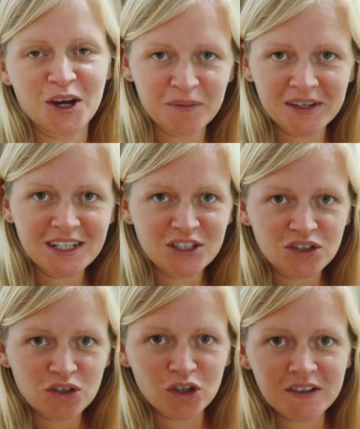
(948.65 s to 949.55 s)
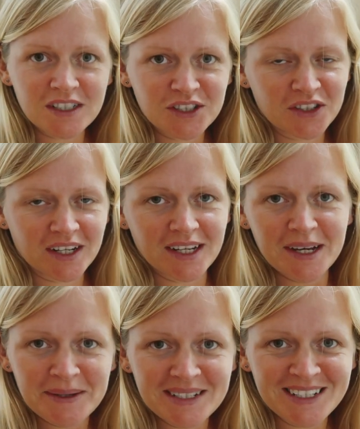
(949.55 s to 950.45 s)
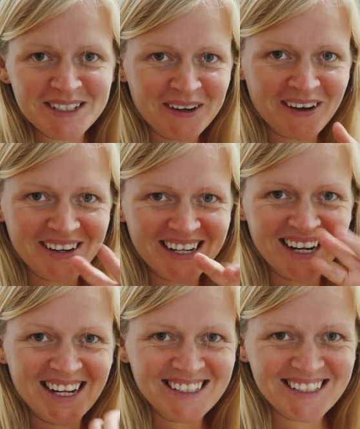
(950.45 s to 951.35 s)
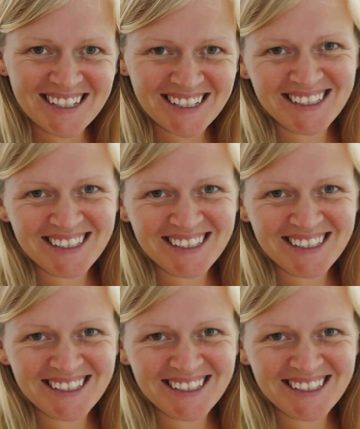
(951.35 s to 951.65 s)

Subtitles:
Hopefully it's just gloriously sunny. I'll see you tomorrow. Night.